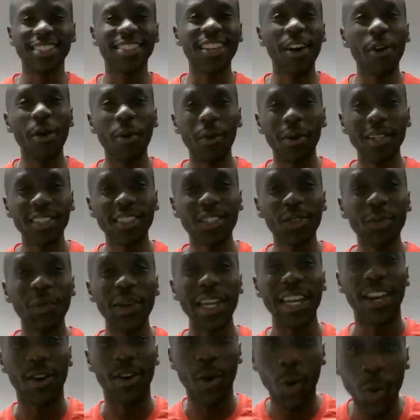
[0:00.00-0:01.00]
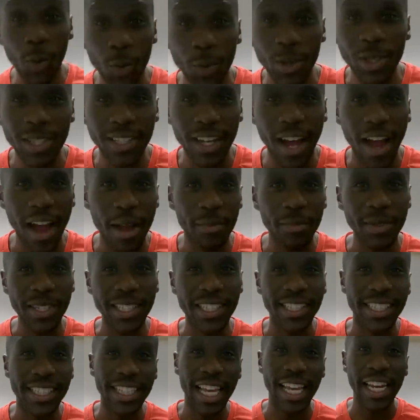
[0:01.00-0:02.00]
Sarah wants to win all the time,
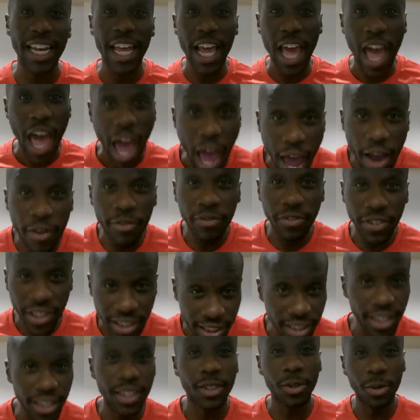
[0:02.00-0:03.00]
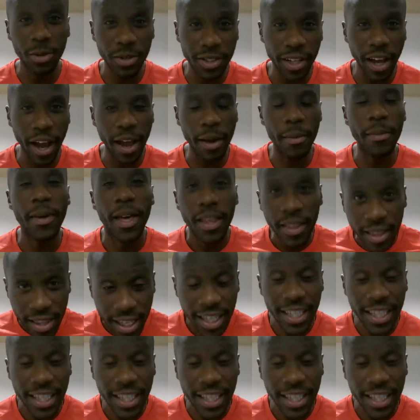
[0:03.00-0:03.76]
she said. Every single time.